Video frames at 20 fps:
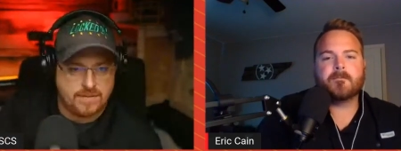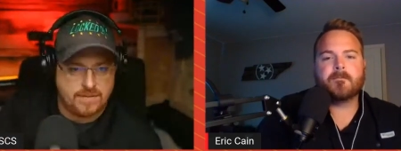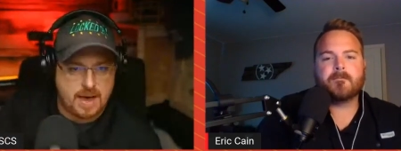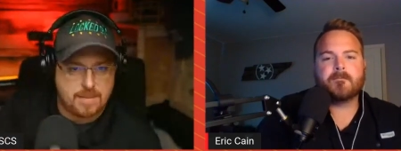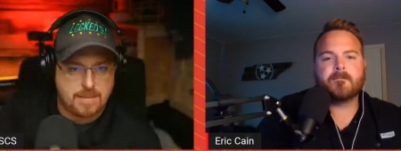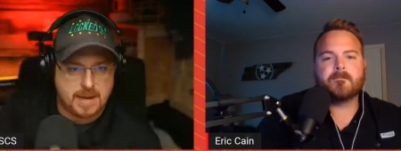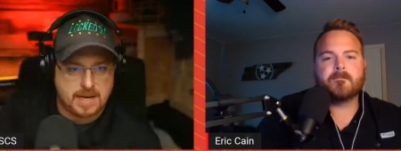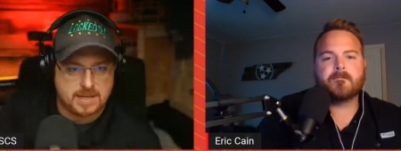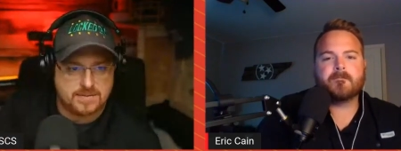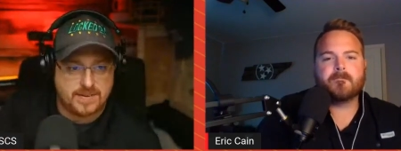Speaker 1: base
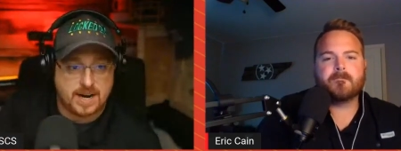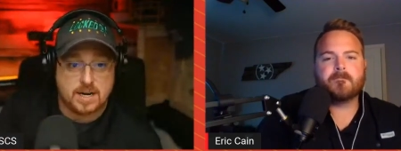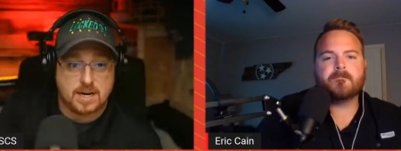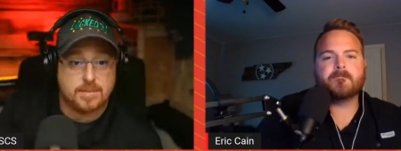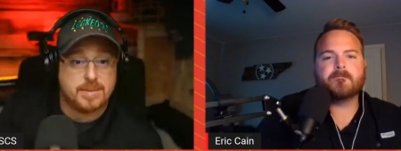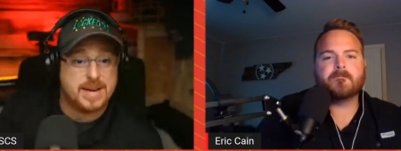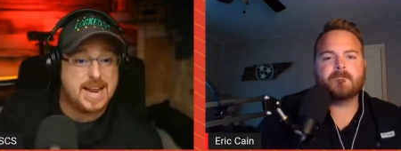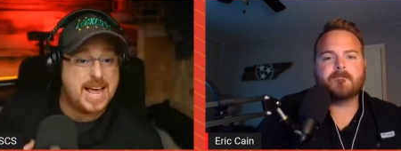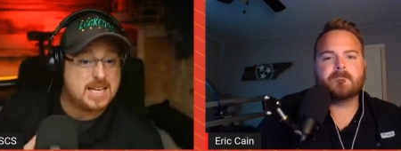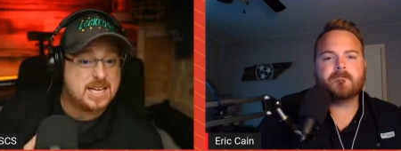fired up. It
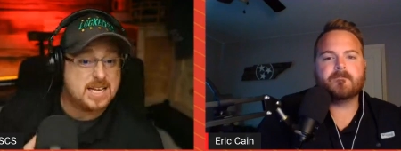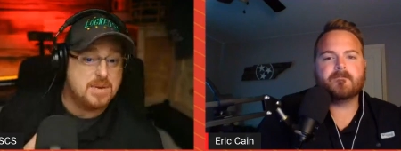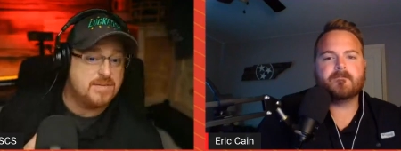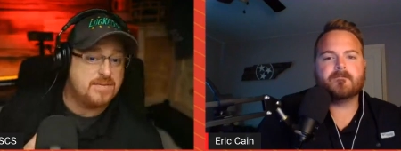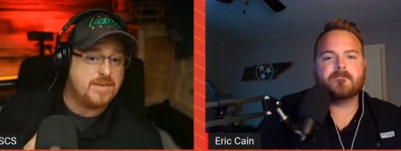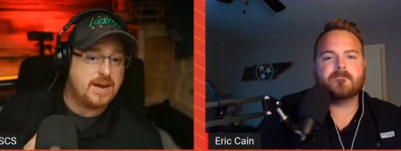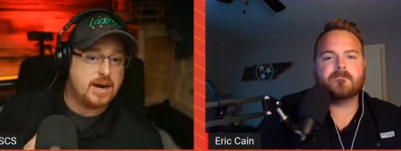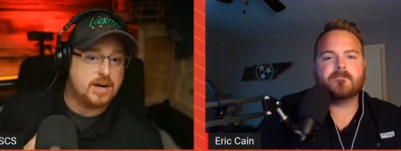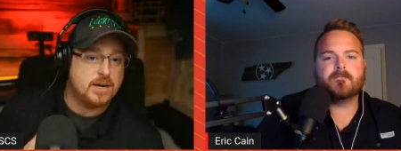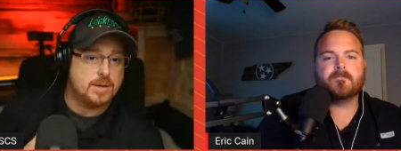has me fired
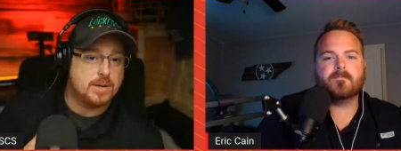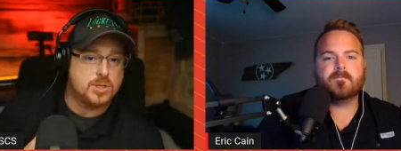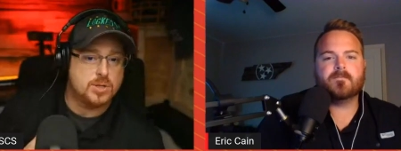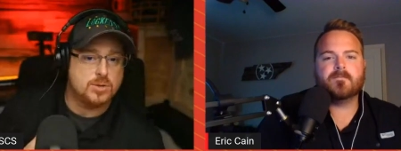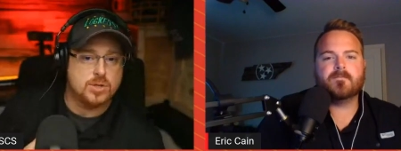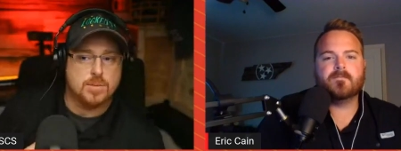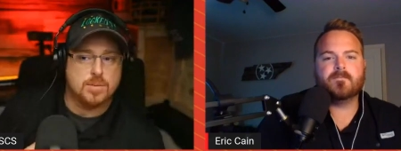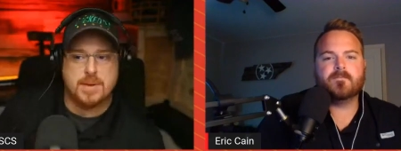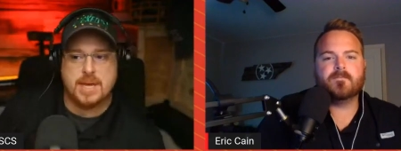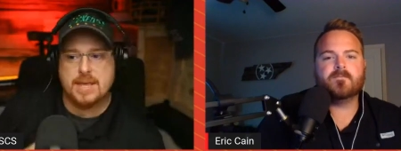up too to
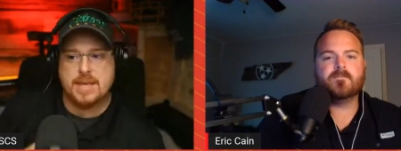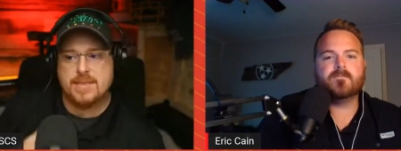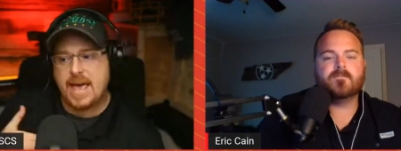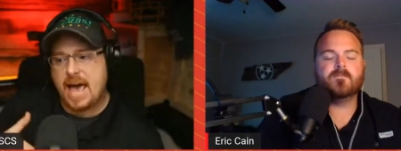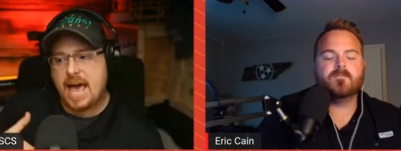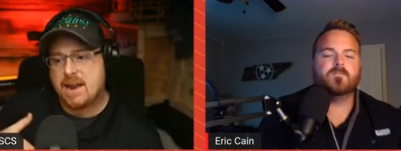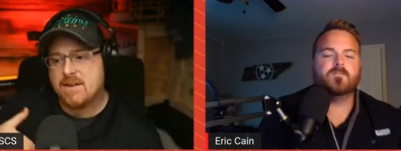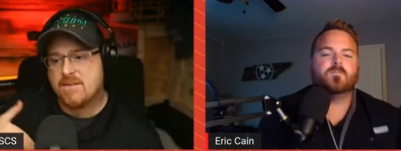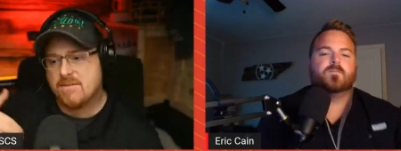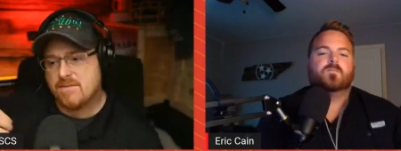be that
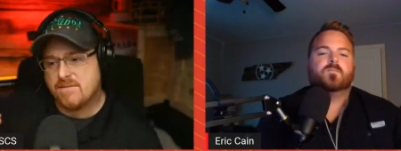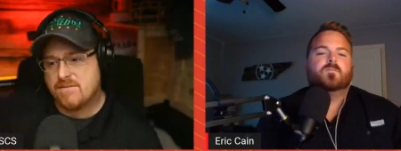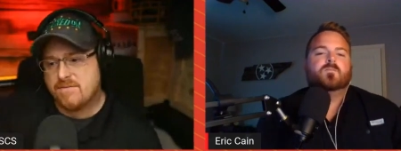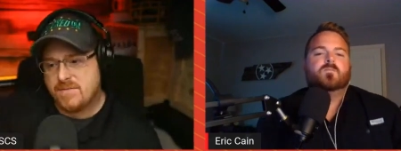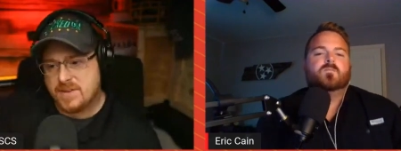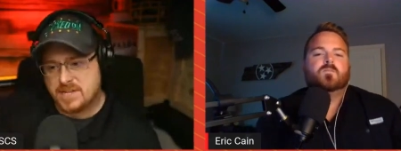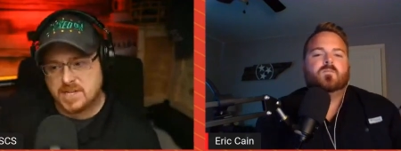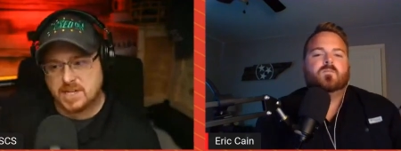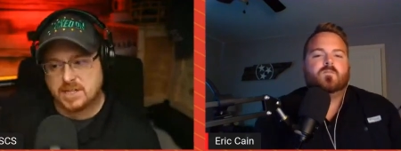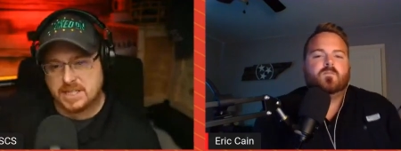
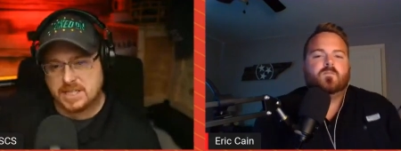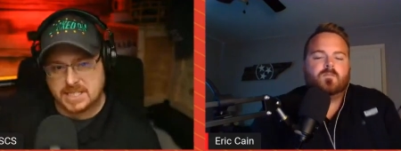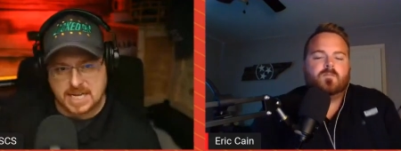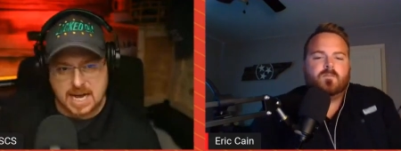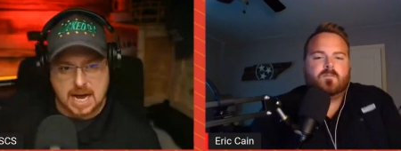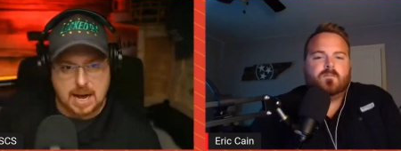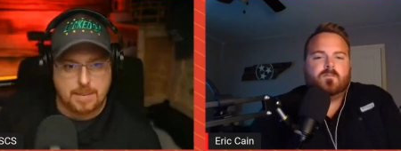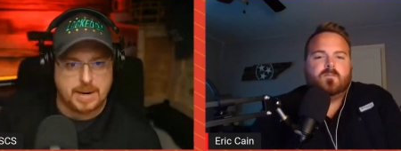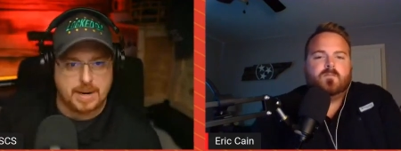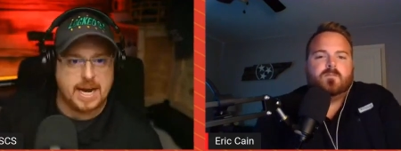physically dominant
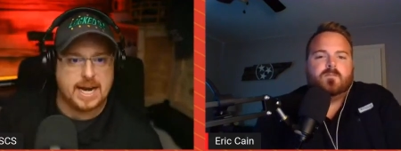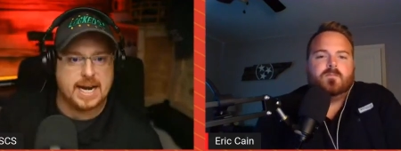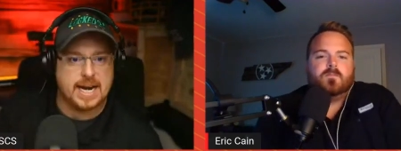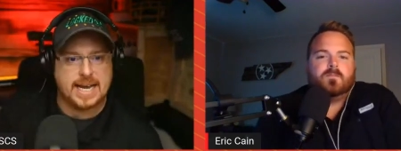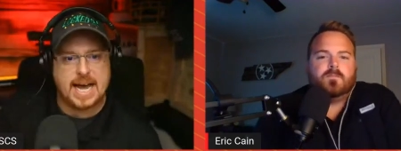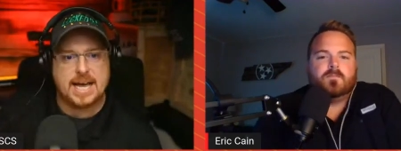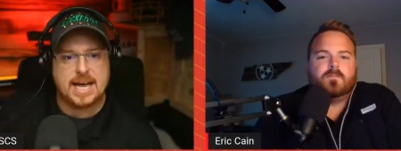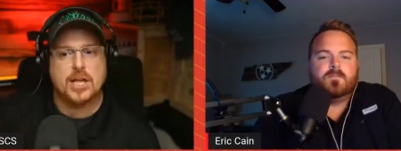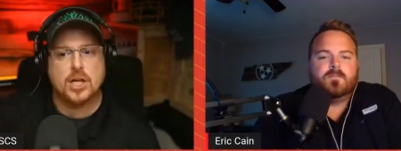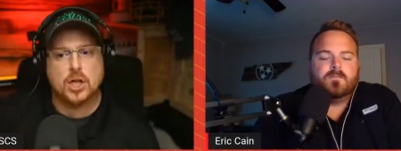and a guy that
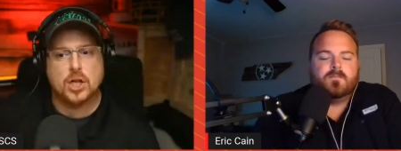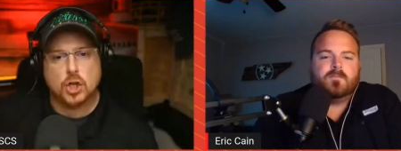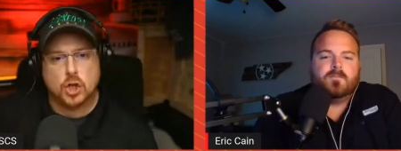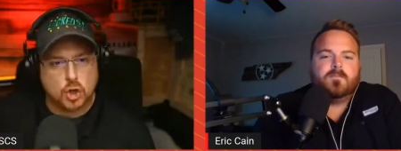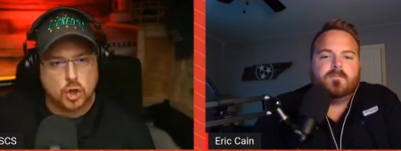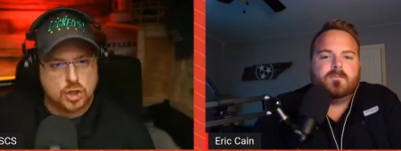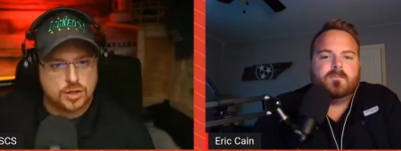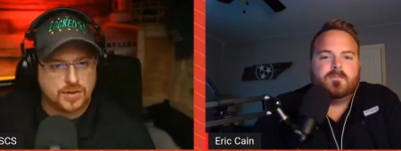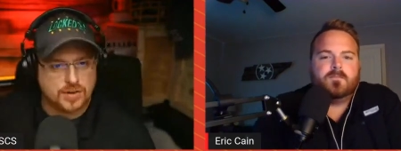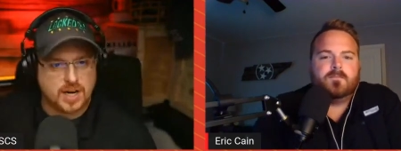looks for
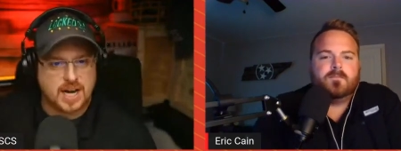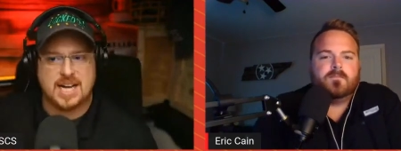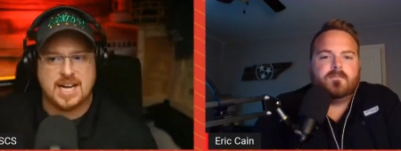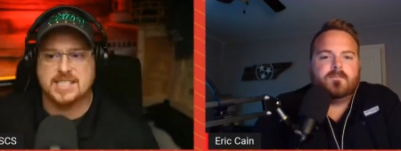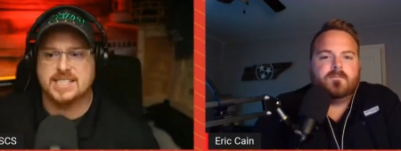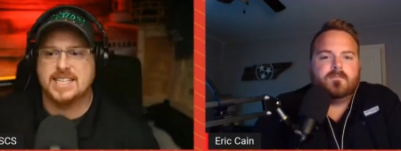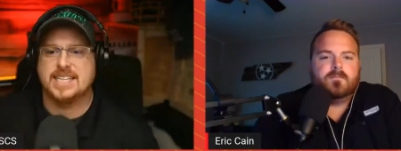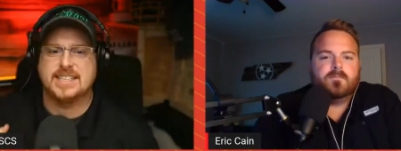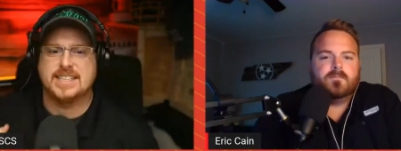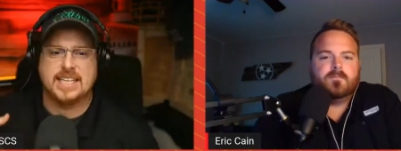content,
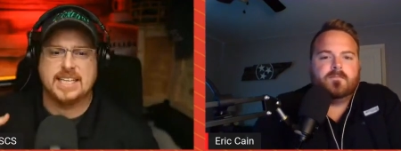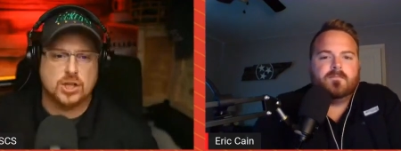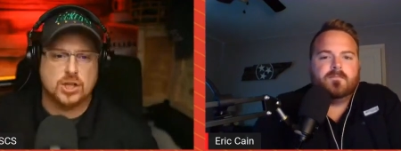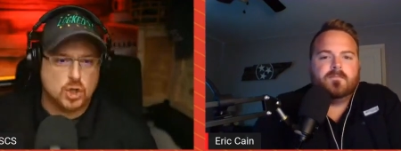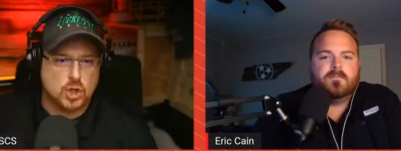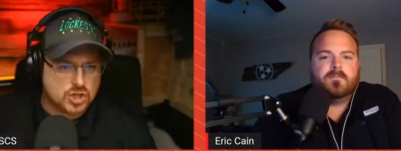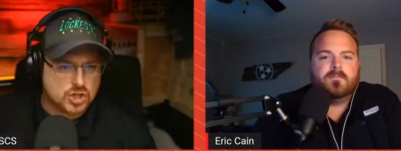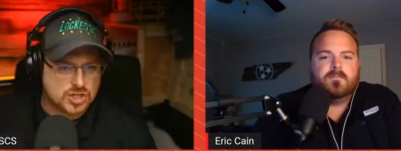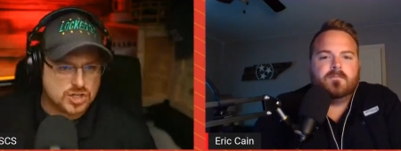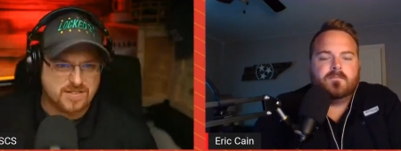that looks to
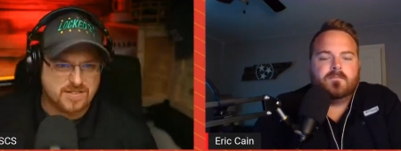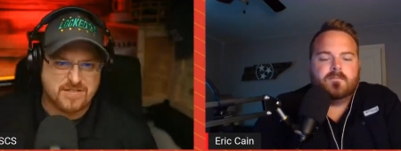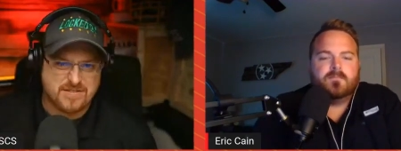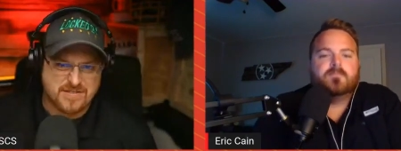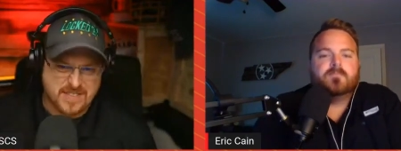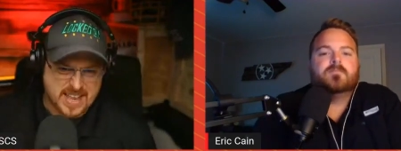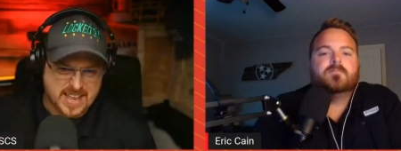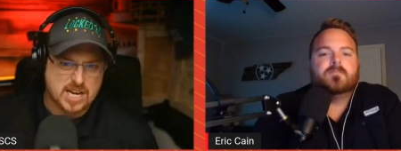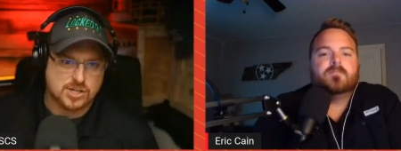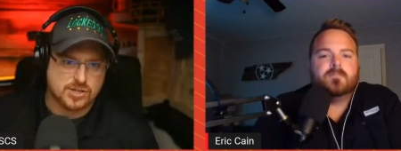
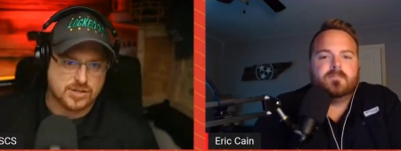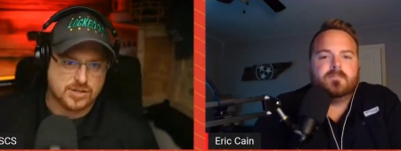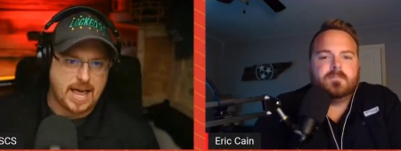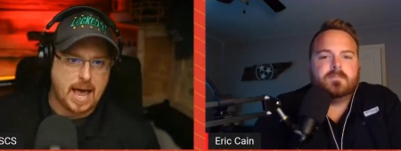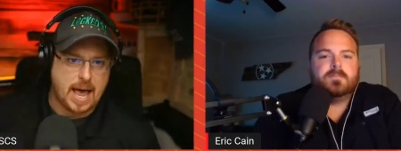finish that